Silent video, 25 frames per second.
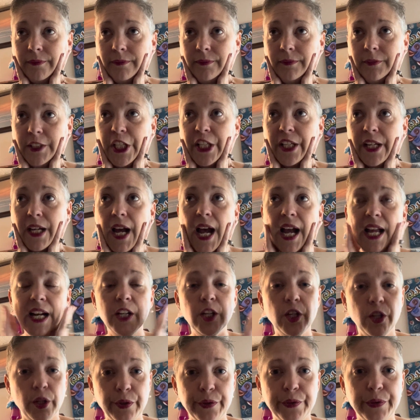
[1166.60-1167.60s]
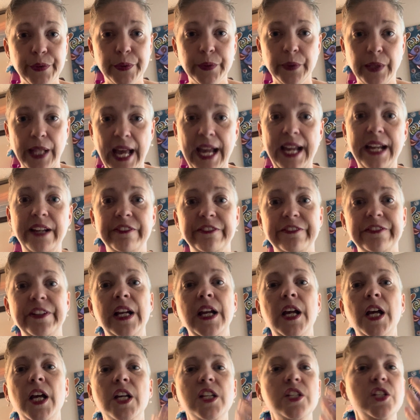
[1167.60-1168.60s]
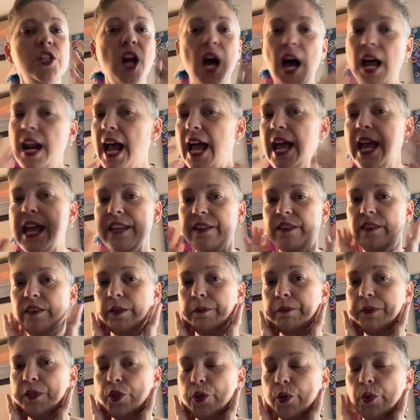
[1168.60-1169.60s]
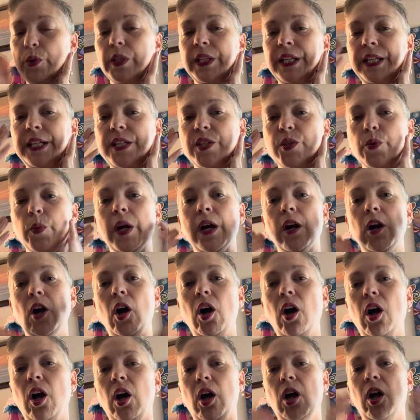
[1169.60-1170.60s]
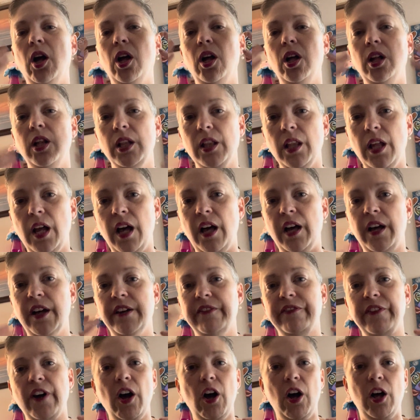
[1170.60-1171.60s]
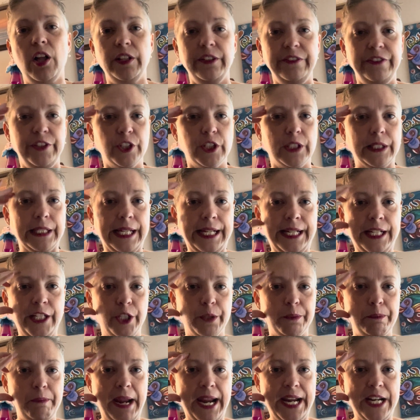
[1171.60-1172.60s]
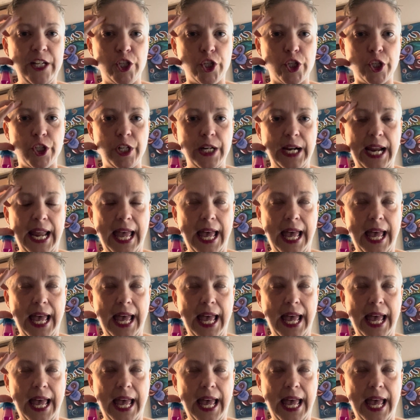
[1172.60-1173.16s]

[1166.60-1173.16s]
you kind of go through life and the medulla is where all of your your major